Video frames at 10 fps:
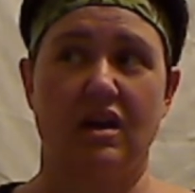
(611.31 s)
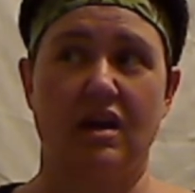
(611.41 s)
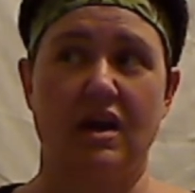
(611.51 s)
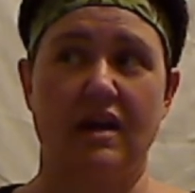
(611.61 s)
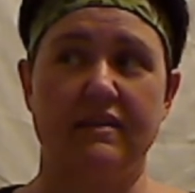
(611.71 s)

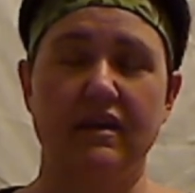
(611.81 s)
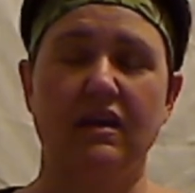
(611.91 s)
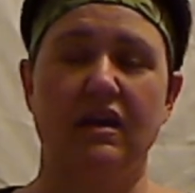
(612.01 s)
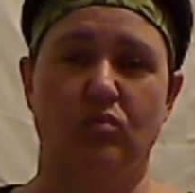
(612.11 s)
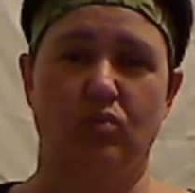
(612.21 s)
I think
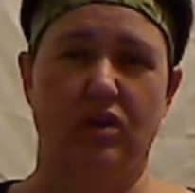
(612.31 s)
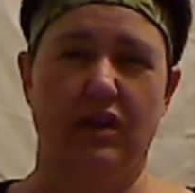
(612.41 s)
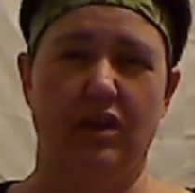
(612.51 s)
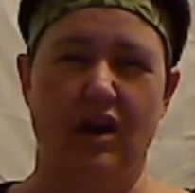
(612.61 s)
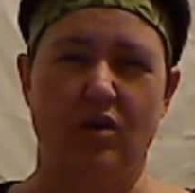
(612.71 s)
it really
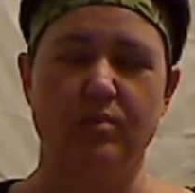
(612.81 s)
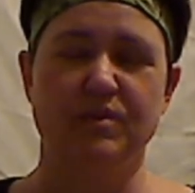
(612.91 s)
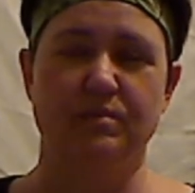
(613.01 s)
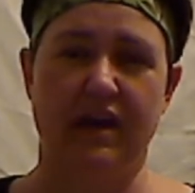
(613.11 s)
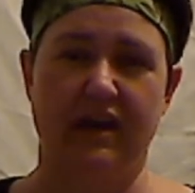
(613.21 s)
helped
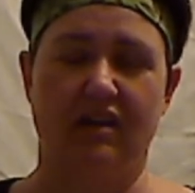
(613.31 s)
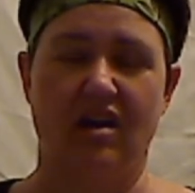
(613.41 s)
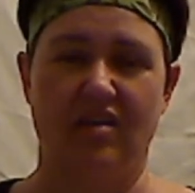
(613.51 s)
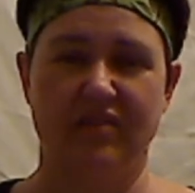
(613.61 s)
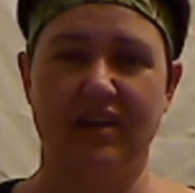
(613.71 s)
my
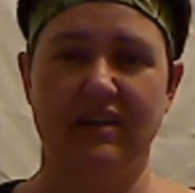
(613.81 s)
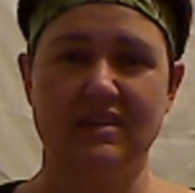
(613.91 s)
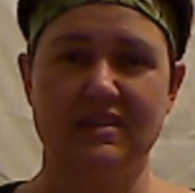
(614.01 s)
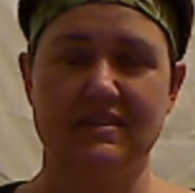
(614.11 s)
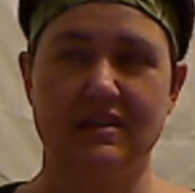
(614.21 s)

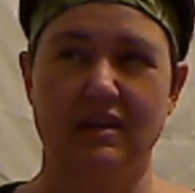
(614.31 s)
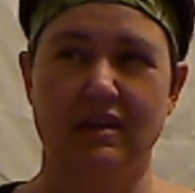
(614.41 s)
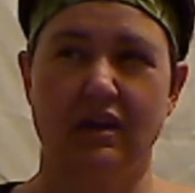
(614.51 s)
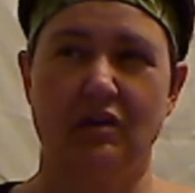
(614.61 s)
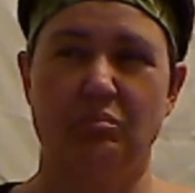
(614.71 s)
confidence
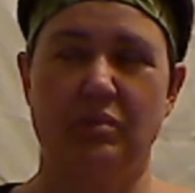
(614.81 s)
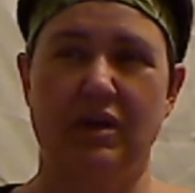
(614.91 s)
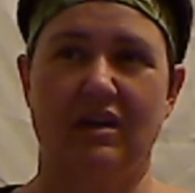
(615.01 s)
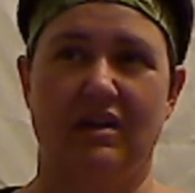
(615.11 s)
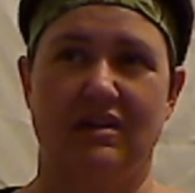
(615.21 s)

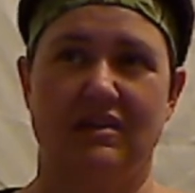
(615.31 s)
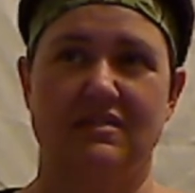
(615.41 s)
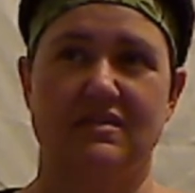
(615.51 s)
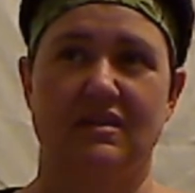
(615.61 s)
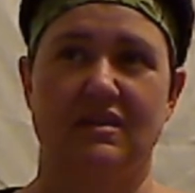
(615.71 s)

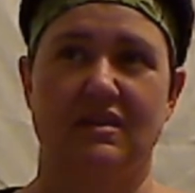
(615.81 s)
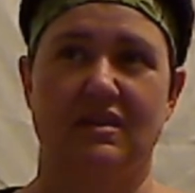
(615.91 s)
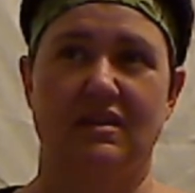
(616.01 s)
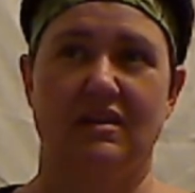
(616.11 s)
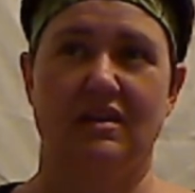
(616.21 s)
because,
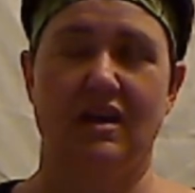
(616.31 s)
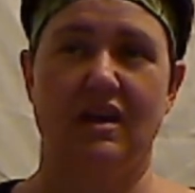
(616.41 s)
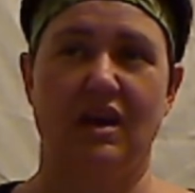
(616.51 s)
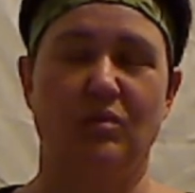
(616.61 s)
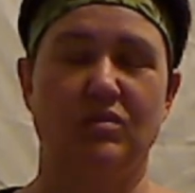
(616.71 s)
and
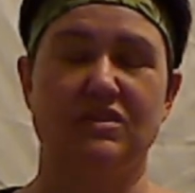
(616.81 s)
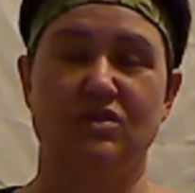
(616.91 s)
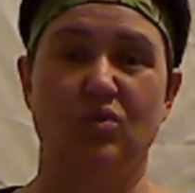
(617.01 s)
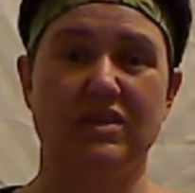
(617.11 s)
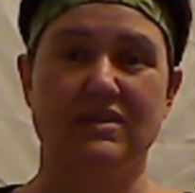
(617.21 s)
I was so
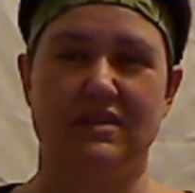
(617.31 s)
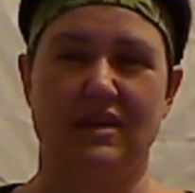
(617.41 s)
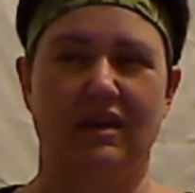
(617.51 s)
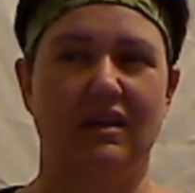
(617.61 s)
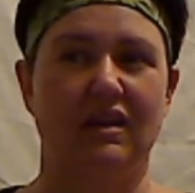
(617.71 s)

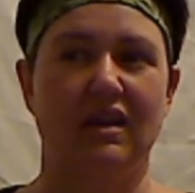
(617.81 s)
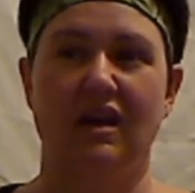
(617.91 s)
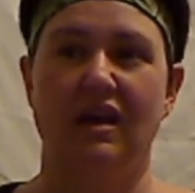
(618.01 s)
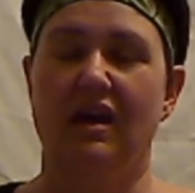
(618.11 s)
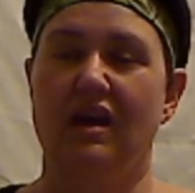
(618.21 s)
excited,
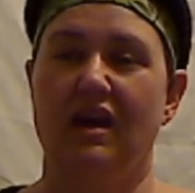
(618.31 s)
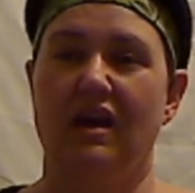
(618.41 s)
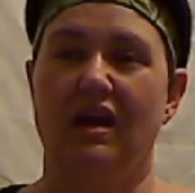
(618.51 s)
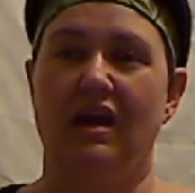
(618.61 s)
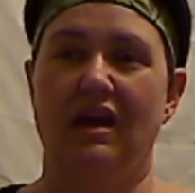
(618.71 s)

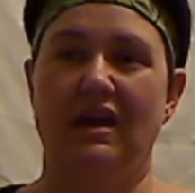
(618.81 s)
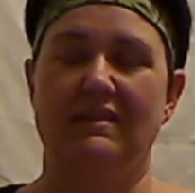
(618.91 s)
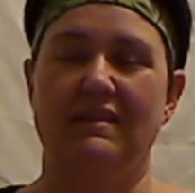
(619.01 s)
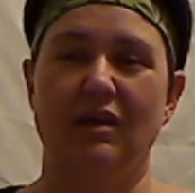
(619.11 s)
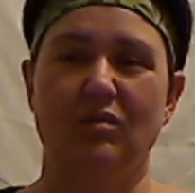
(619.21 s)
and I
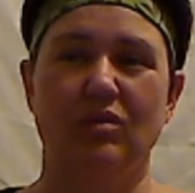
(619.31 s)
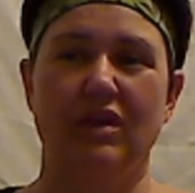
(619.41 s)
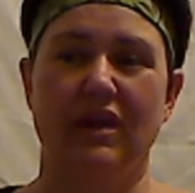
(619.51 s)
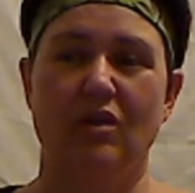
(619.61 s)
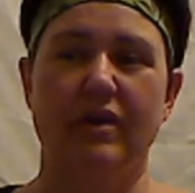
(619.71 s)
think it really
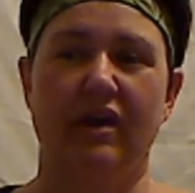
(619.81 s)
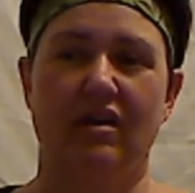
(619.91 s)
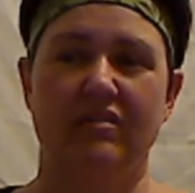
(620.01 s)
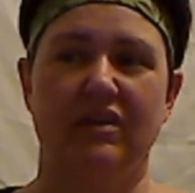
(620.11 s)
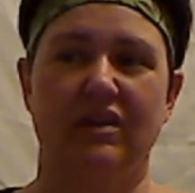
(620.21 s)
helped my
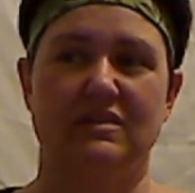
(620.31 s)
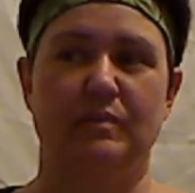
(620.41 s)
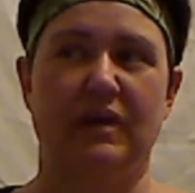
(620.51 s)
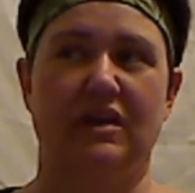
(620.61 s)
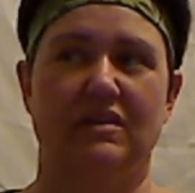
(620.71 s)
confidence
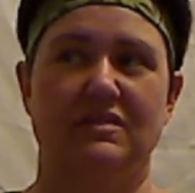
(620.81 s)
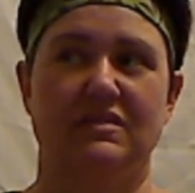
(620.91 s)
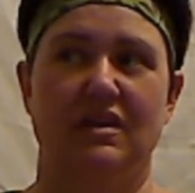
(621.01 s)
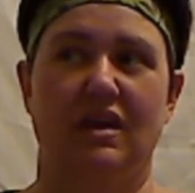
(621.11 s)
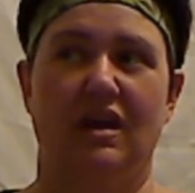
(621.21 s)
because
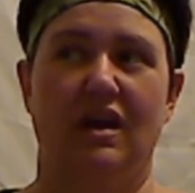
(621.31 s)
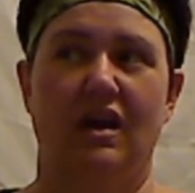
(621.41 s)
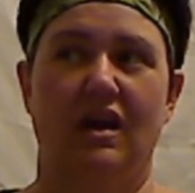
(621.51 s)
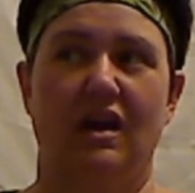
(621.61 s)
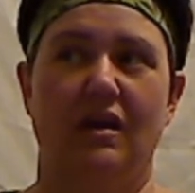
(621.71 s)

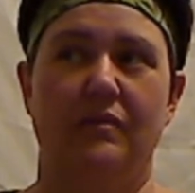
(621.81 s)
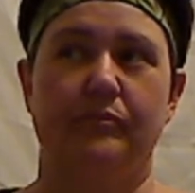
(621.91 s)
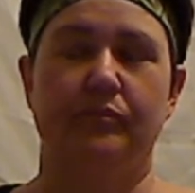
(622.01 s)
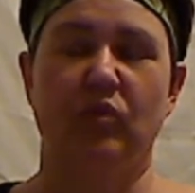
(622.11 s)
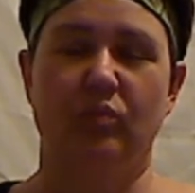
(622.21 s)

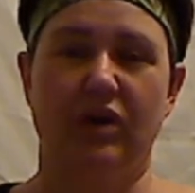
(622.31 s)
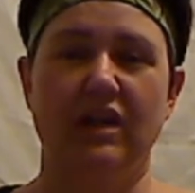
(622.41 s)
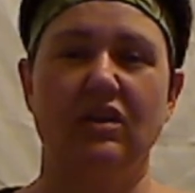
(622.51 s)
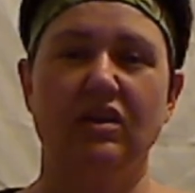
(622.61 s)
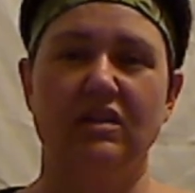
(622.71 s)
when I
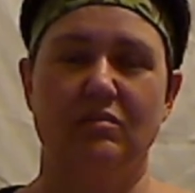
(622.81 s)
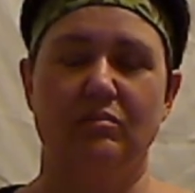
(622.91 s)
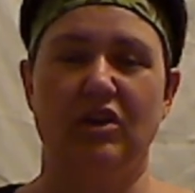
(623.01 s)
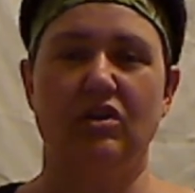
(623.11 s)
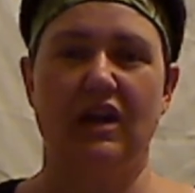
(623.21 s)
look in the
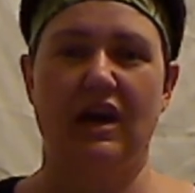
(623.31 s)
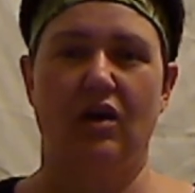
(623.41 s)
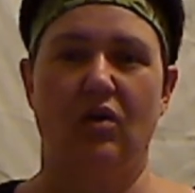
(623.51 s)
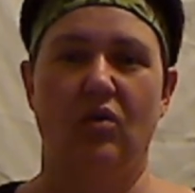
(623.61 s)
mirror now,